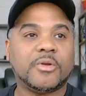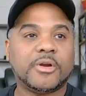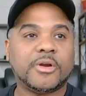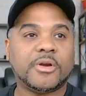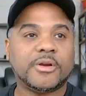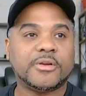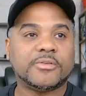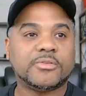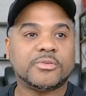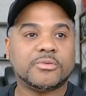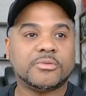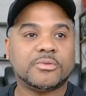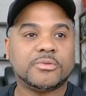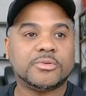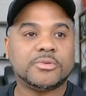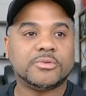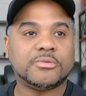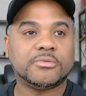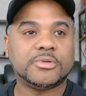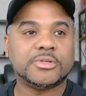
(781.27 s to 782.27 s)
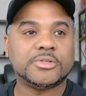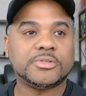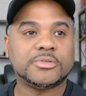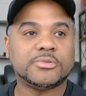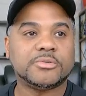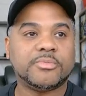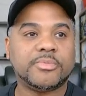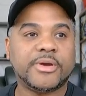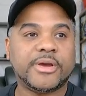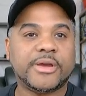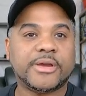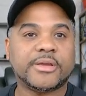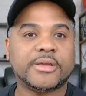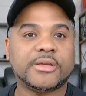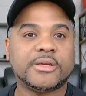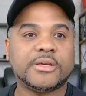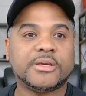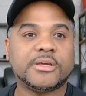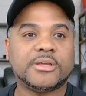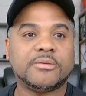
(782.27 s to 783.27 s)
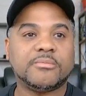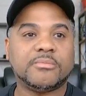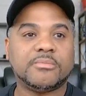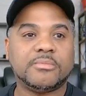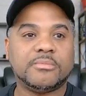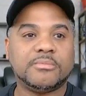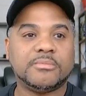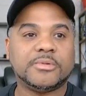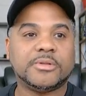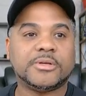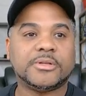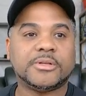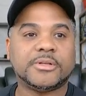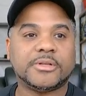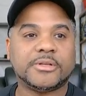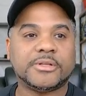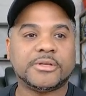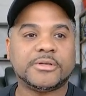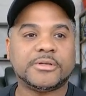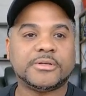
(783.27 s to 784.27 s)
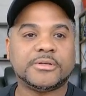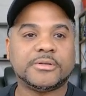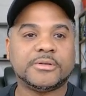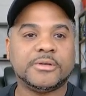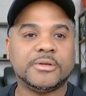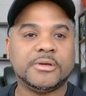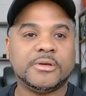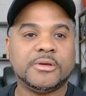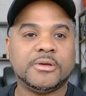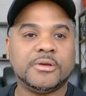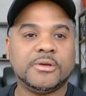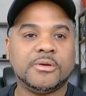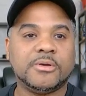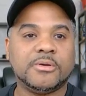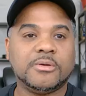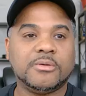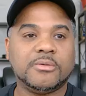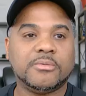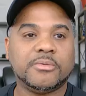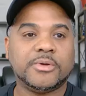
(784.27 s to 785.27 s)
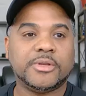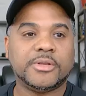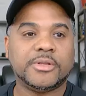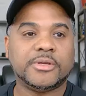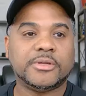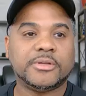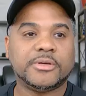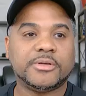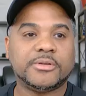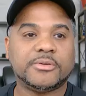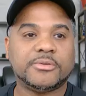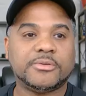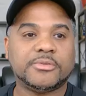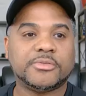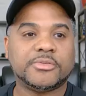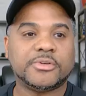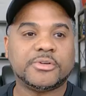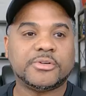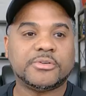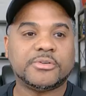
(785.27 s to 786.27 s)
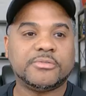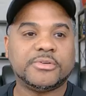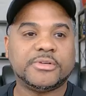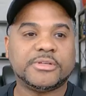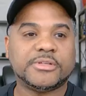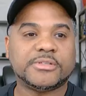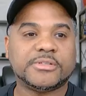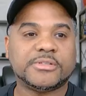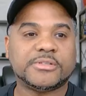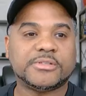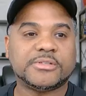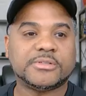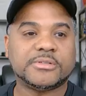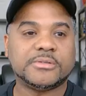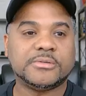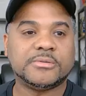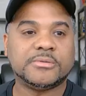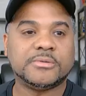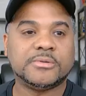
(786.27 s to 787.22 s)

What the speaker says: All right, so we'll do original packet. We need a new service.